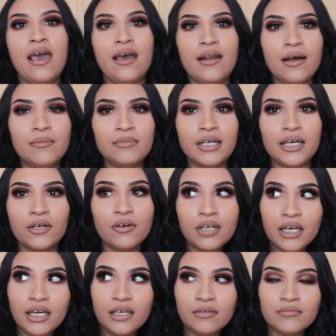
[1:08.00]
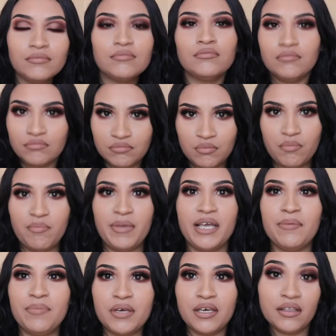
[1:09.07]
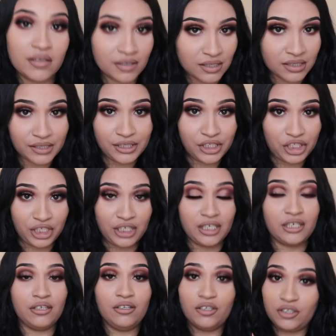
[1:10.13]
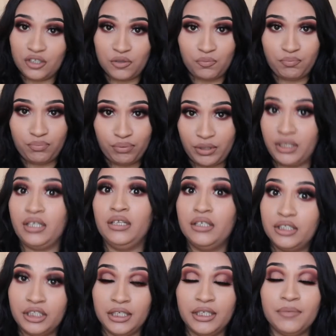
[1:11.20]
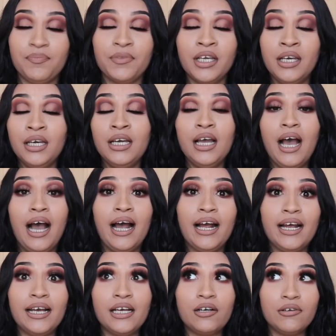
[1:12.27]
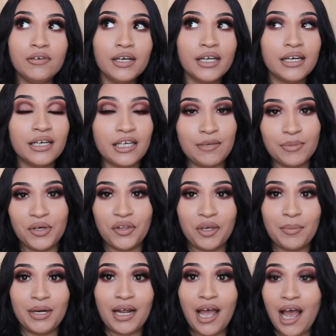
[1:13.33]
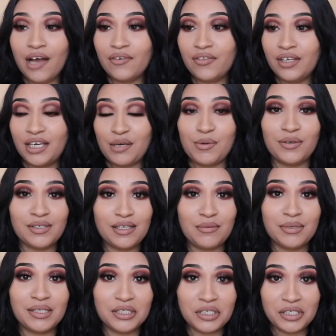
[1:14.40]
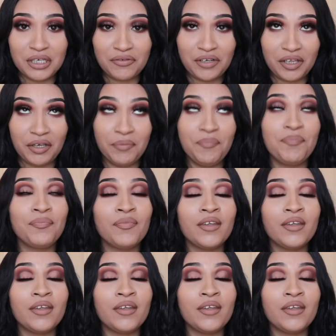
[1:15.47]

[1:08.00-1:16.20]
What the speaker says: and I'm like, okay, maybe this is legit. It looks pretty legit. I go ahead and email them and I have the emails and the messages and everything.